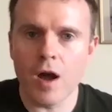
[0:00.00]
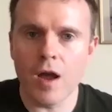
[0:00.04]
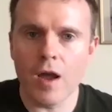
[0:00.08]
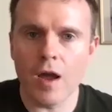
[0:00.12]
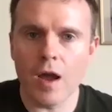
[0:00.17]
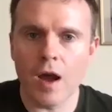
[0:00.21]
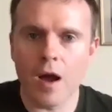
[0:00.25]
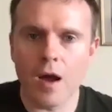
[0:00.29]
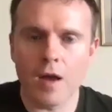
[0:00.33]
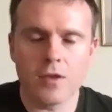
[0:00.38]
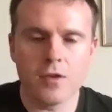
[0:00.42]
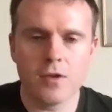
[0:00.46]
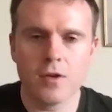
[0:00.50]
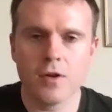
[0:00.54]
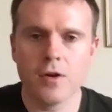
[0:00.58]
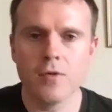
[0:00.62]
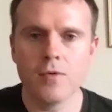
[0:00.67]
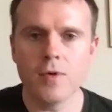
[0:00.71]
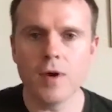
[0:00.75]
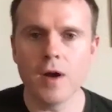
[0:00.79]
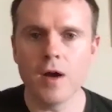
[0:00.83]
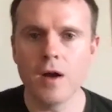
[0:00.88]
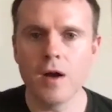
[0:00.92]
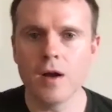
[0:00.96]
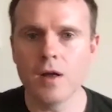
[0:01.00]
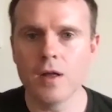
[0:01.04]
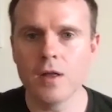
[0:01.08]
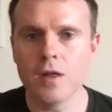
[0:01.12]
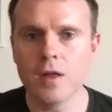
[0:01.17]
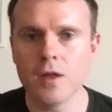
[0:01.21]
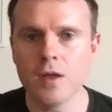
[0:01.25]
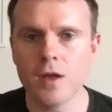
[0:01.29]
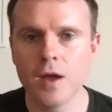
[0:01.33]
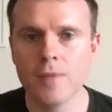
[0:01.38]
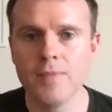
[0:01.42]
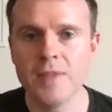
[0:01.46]
I, you know,
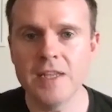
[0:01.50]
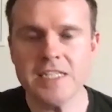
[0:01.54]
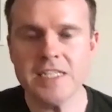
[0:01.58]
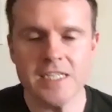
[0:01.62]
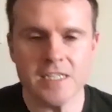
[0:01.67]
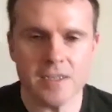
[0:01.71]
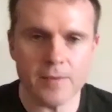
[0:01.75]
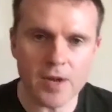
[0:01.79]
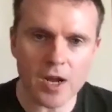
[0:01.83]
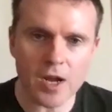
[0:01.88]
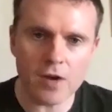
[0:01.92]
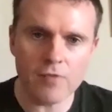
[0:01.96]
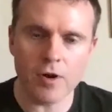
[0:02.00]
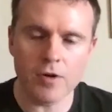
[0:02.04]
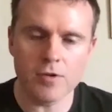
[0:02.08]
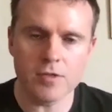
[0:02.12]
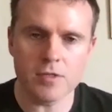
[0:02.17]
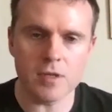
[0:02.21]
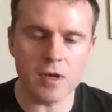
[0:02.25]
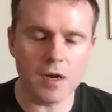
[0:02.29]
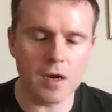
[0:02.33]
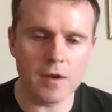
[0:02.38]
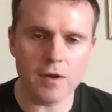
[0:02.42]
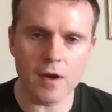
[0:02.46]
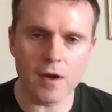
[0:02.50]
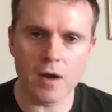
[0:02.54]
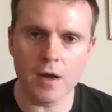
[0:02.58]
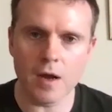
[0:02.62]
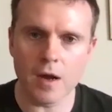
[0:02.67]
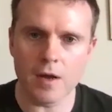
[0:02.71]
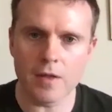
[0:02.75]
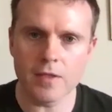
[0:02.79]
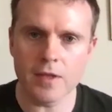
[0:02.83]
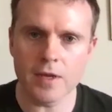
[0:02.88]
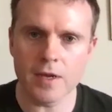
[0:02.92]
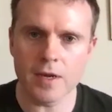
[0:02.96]
and this is something I wrote. I
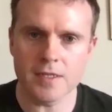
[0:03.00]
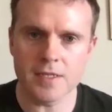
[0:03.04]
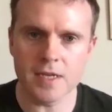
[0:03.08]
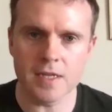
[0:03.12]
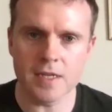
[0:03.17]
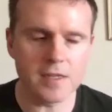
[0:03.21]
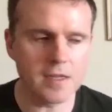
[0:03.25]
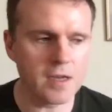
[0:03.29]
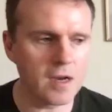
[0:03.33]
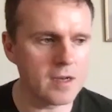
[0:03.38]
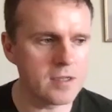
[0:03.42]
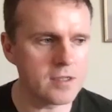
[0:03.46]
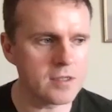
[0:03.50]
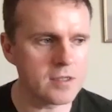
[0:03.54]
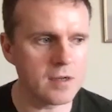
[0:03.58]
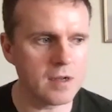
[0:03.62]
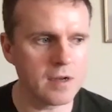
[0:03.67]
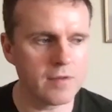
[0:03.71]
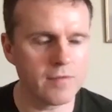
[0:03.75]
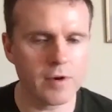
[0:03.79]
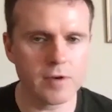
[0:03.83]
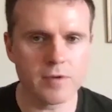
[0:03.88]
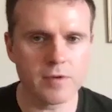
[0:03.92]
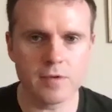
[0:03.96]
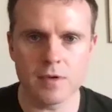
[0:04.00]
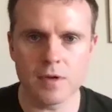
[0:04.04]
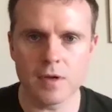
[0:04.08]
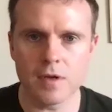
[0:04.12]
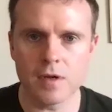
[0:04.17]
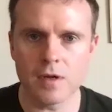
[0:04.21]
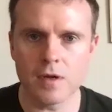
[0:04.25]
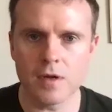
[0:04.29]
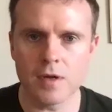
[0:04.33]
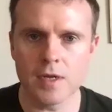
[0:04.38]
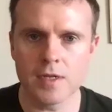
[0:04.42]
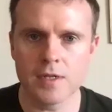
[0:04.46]
I think I sent the article I wrote
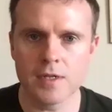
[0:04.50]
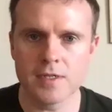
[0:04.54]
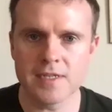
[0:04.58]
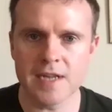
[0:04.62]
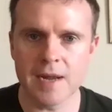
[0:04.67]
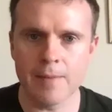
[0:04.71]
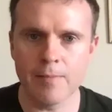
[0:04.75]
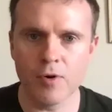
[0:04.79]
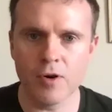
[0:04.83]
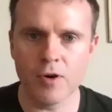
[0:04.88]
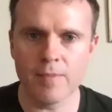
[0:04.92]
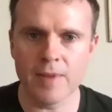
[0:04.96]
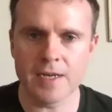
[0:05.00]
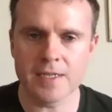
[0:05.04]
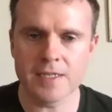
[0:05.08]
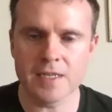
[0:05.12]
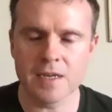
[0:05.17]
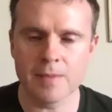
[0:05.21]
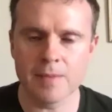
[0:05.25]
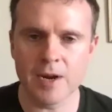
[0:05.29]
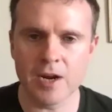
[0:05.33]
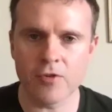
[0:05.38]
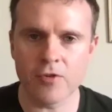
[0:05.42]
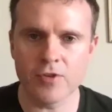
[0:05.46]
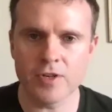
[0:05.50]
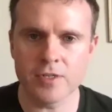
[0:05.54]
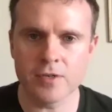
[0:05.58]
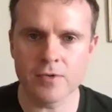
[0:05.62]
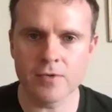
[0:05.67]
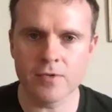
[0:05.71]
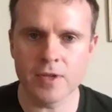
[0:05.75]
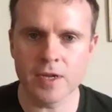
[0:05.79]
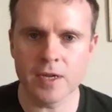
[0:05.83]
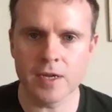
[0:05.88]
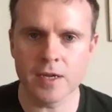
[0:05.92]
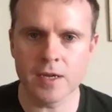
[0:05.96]
in Standpoint magazine about critical
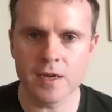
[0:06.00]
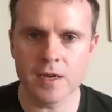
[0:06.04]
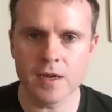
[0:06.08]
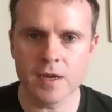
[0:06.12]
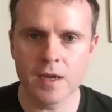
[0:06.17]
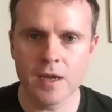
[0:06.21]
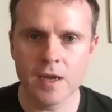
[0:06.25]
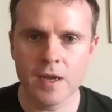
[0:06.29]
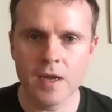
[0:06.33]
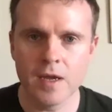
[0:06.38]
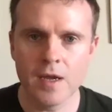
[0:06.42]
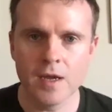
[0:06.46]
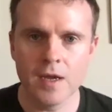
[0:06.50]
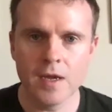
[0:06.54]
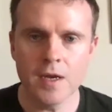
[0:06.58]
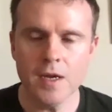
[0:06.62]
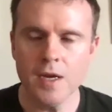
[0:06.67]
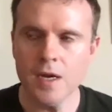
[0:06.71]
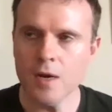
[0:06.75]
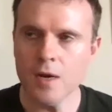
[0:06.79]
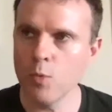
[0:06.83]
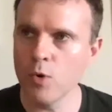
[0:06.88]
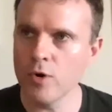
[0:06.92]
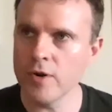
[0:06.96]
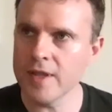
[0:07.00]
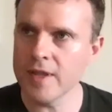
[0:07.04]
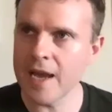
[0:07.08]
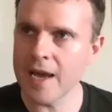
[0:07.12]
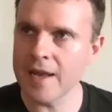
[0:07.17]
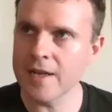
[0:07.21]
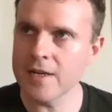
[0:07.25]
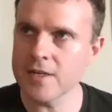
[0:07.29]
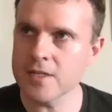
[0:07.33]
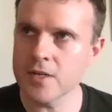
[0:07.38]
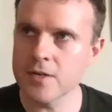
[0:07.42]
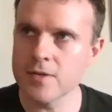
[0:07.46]
thinking. And one of the
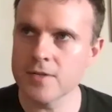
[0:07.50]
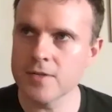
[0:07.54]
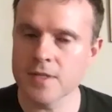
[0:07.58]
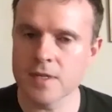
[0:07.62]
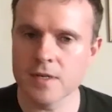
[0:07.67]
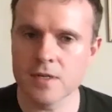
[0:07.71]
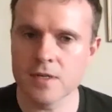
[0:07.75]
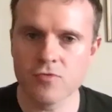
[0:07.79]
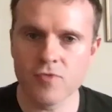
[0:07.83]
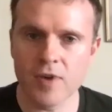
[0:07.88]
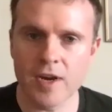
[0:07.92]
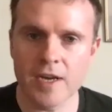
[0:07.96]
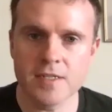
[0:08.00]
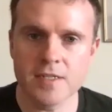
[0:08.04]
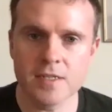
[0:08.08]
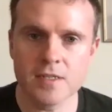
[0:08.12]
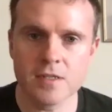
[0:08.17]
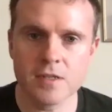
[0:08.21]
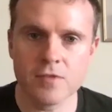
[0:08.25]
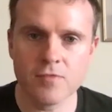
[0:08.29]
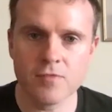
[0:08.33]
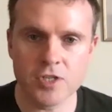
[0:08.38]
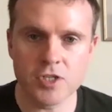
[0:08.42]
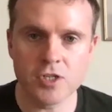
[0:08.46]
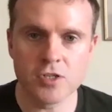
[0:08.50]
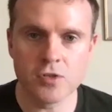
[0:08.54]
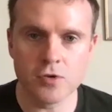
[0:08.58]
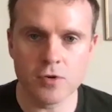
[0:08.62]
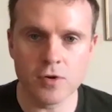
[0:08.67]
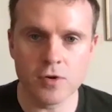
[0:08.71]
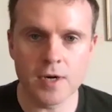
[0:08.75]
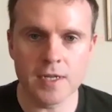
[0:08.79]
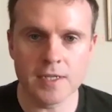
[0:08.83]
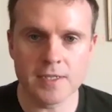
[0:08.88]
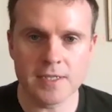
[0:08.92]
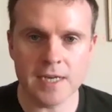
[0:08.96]
anecdotes that is raised is the Richard
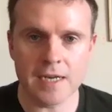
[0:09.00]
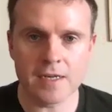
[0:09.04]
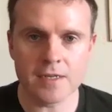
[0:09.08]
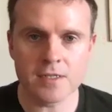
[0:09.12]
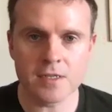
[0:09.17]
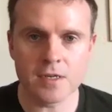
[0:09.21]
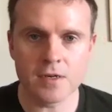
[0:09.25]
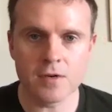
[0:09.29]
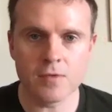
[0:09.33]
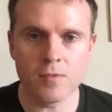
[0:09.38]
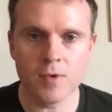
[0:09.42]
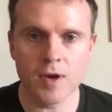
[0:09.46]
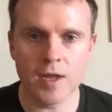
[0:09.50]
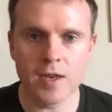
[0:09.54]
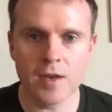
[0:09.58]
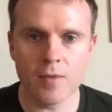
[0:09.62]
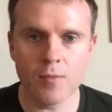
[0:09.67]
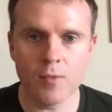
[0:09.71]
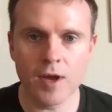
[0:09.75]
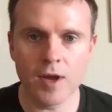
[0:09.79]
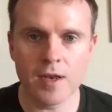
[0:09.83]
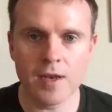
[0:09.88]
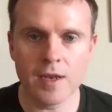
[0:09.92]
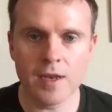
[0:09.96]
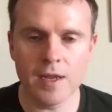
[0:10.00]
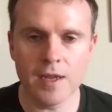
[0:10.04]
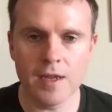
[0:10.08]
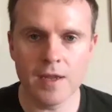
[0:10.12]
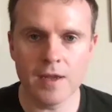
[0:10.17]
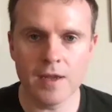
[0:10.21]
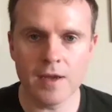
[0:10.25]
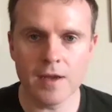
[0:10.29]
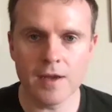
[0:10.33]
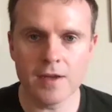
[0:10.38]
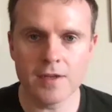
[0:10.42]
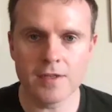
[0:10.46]
Dawkins anecdote when when
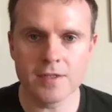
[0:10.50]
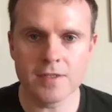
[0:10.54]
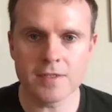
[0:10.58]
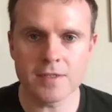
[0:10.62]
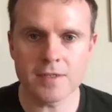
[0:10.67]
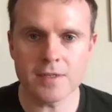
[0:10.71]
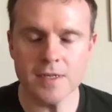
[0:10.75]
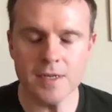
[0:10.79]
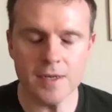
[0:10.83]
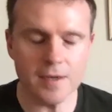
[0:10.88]
he is